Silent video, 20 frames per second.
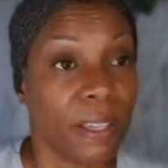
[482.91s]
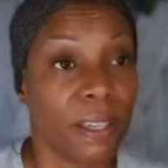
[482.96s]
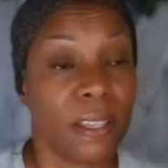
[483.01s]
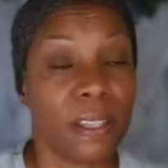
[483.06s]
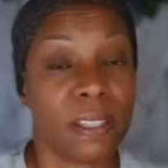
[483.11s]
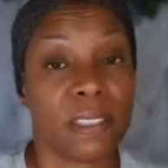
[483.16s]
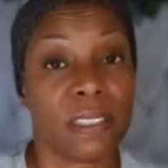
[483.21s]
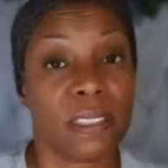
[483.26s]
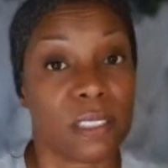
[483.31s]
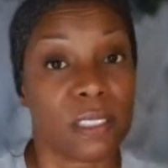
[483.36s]

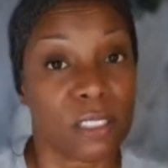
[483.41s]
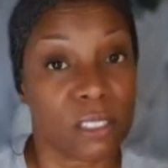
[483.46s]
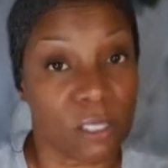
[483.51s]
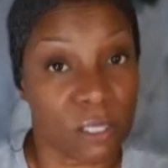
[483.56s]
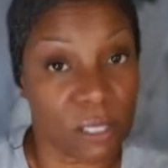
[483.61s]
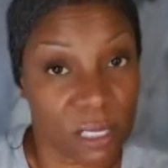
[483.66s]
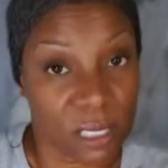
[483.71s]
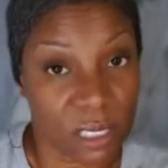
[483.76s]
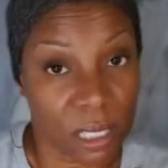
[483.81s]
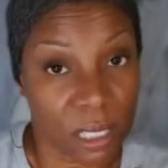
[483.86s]
It's going
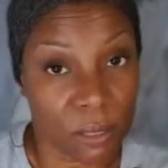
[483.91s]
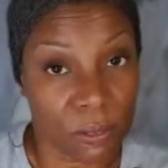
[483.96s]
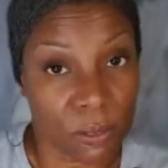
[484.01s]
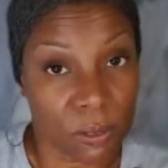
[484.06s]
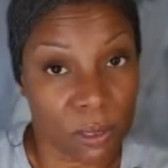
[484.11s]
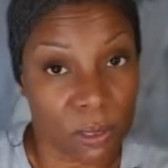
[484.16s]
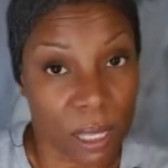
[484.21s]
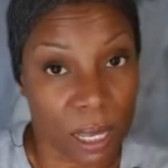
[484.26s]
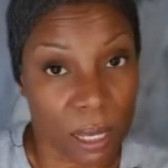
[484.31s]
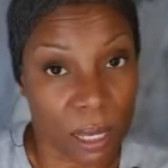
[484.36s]
to save you
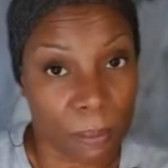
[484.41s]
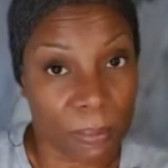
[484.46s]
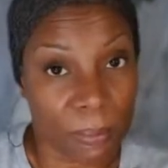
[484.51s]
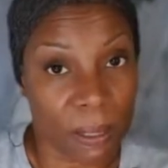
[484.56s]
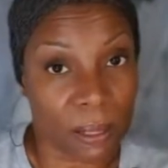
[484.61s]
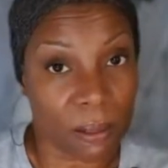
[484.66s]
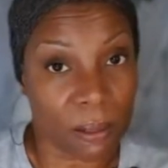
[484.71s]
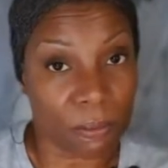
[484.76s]
time and